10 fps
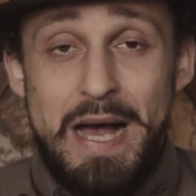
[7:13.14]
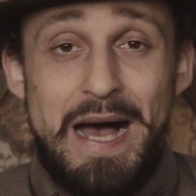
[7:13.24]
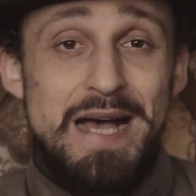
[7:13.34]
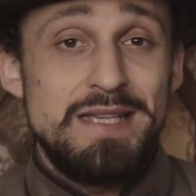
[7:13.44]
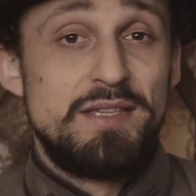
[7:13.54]

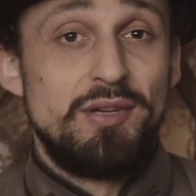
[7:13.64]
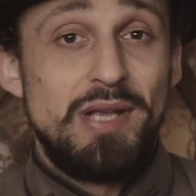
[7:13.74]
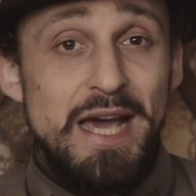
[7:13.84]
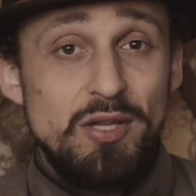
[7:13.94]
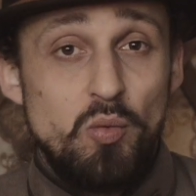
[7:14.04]
as the
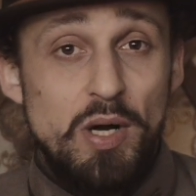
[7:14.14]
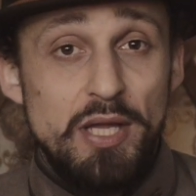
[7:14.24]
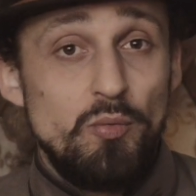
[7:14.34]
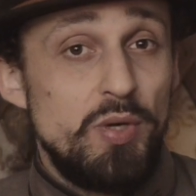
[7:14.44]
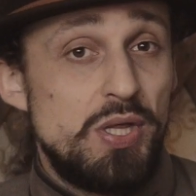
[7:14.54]
light
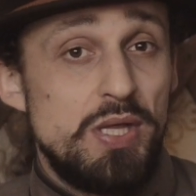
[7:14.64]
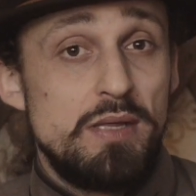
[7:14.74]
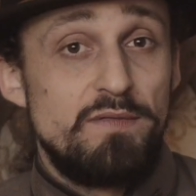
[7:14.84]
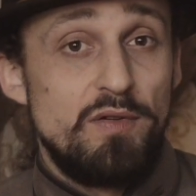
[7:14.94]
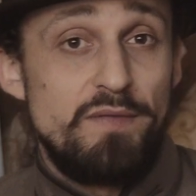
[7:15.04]
one, which
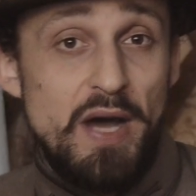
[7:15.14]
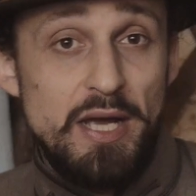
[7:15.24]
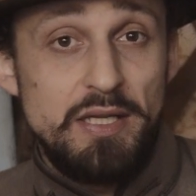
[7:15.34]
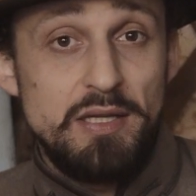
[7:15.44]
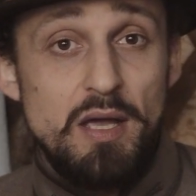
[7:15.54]
is for
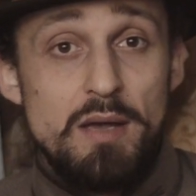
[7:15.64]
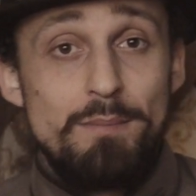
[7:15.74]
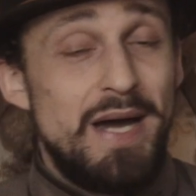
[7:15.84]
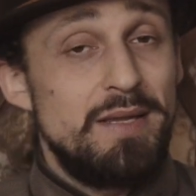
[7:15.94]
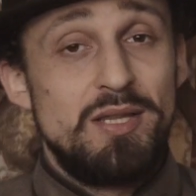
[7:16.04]
violin,
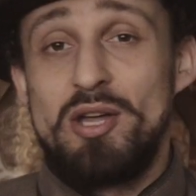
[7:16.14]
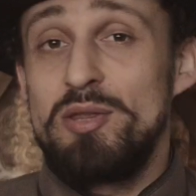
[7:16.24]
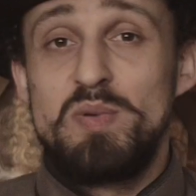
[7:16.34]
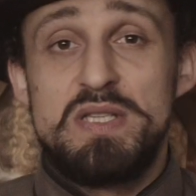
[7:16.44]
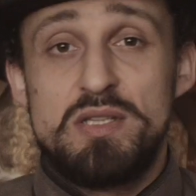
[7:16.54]
might
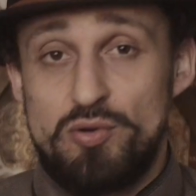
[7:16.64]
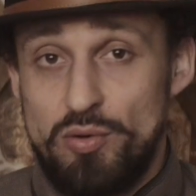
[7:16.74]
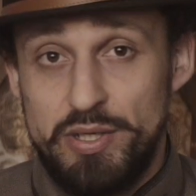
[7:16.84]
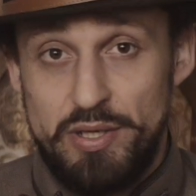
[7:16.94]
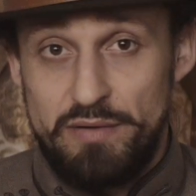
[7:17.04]
not be
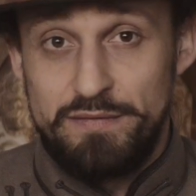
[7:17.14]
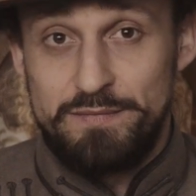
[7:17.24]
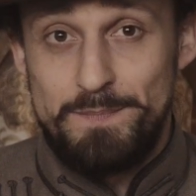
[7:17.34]
strong enough.